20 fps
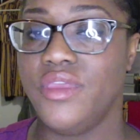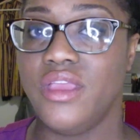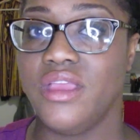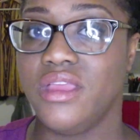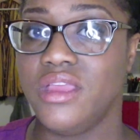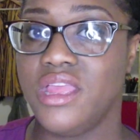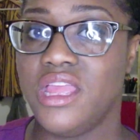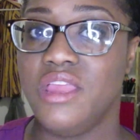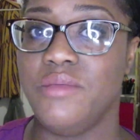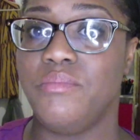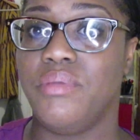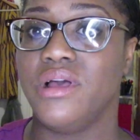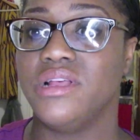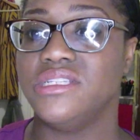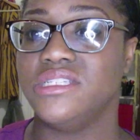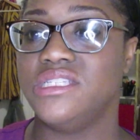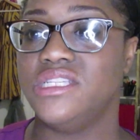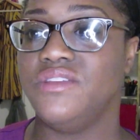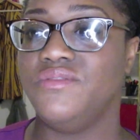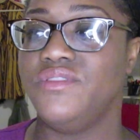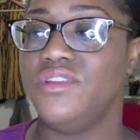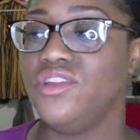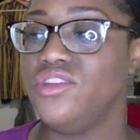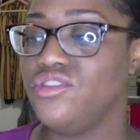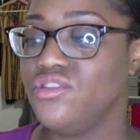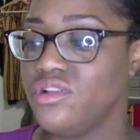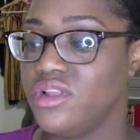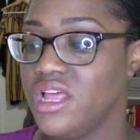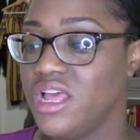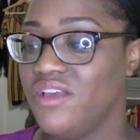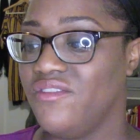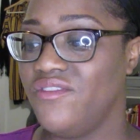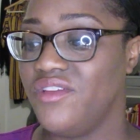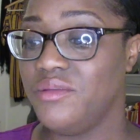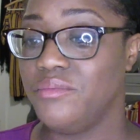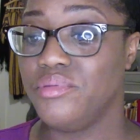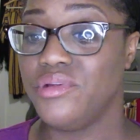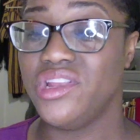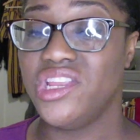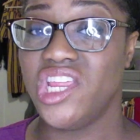keep positivity in your life and
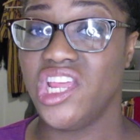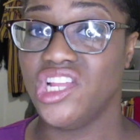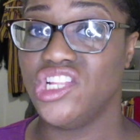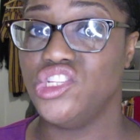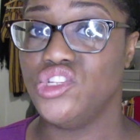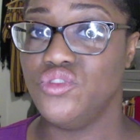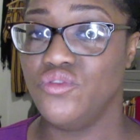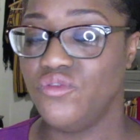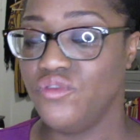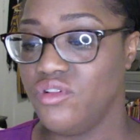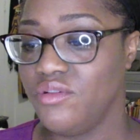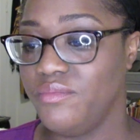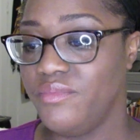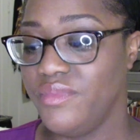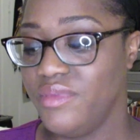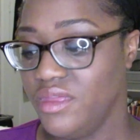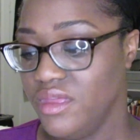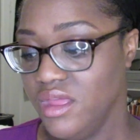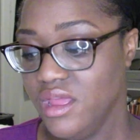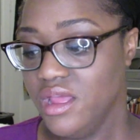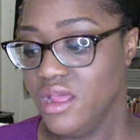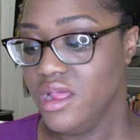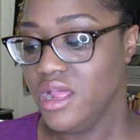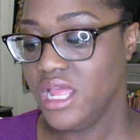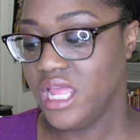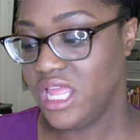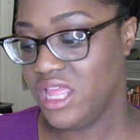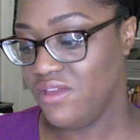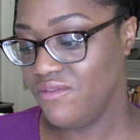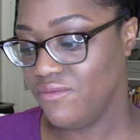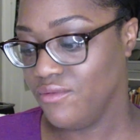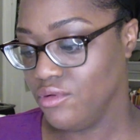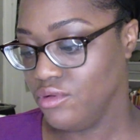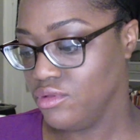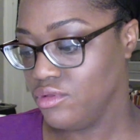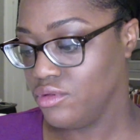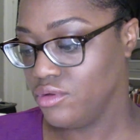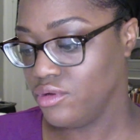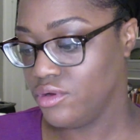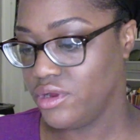protect you from
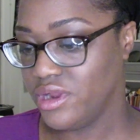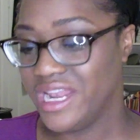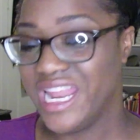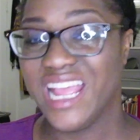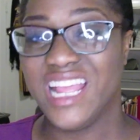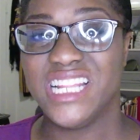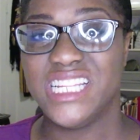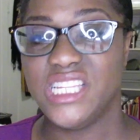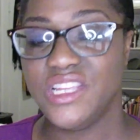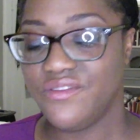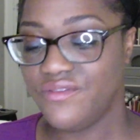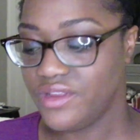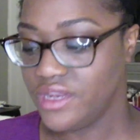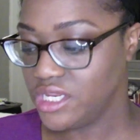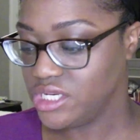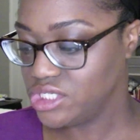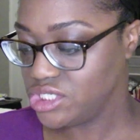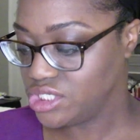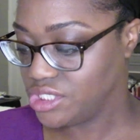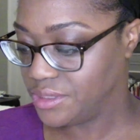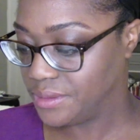evil or negative energy.